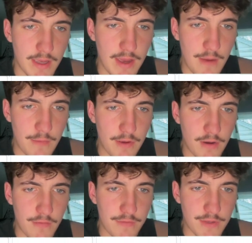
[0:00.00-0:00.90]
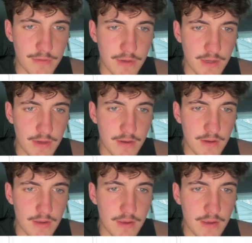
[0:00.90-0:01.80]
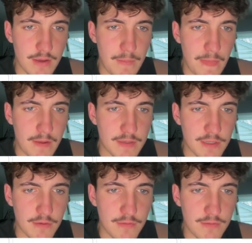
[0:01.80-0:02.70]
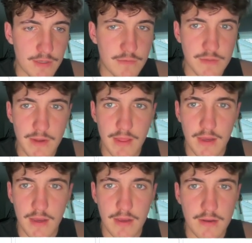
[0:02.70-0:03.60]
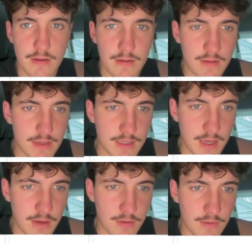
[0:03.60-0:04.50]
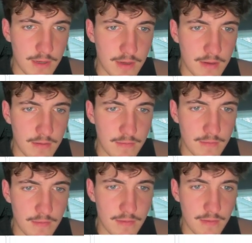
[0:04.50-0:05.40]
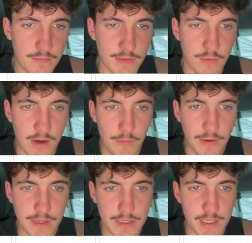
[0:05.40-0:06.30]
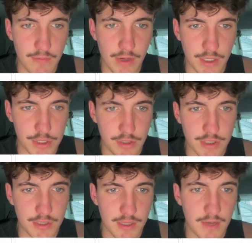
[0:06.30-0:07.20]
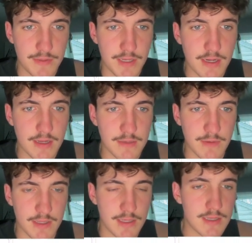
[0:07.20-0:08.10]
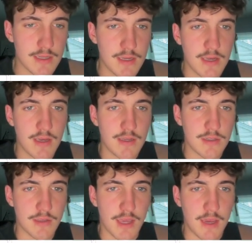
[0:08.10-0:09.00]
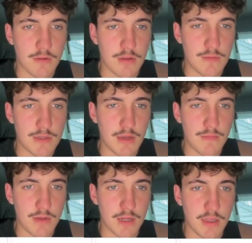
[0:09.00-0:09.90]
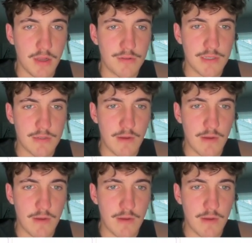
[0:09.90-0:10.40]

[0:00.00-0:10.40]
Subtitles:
I went off this right here. So this was my line. This candle right here was where I wanted to see a break of structure to the upside because we had this. So the candle comes up, closes.